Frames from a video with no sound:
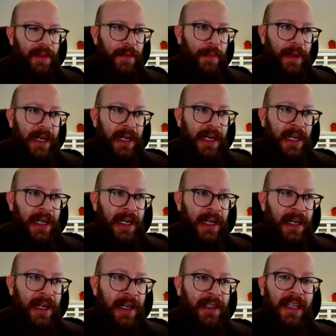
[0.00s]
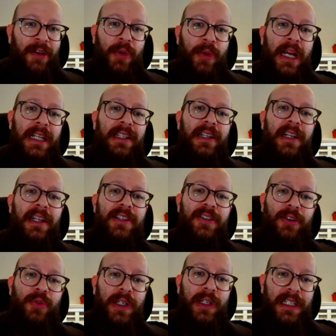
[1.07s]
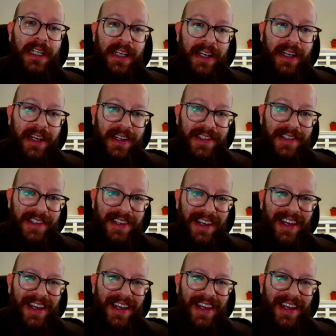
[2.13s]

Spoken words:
But in reality, that's not really the case.